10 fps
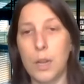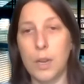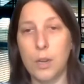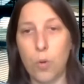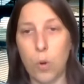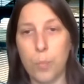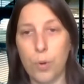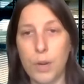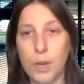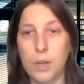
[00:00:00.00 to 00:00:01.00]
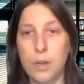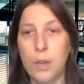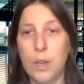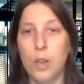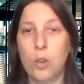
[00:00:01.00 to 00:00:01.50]
incorporated
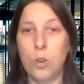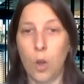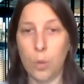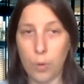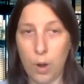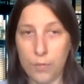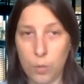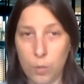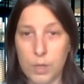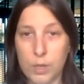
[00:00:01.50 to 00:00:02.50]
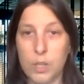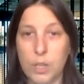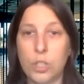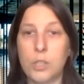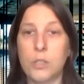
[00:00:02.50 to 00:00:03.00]
nonprofit
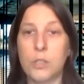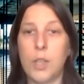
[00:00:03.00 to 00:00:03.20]
organizations